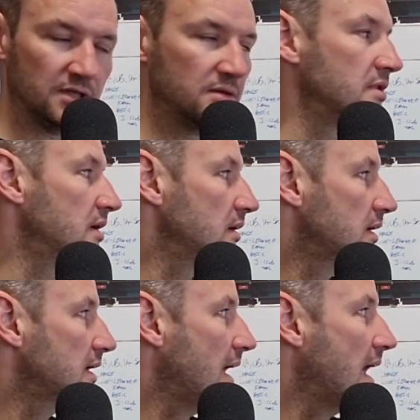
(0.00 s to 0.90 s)
they
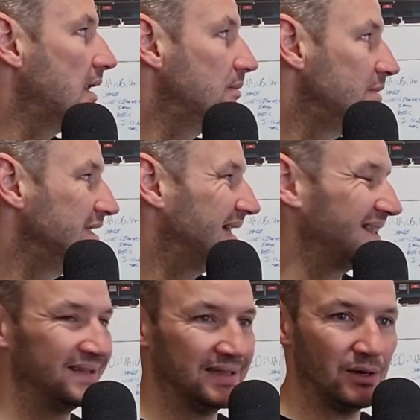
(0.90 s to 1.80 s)
can be a
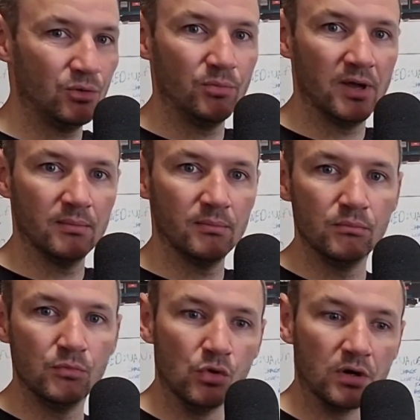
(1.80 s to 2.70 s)
little bit
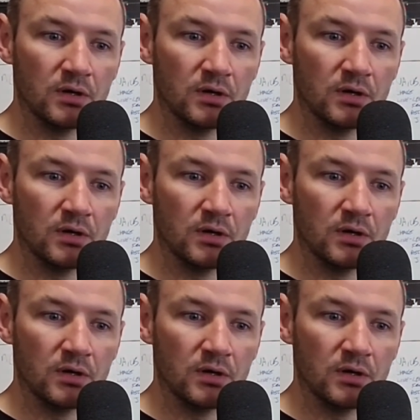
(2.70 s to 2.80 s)
more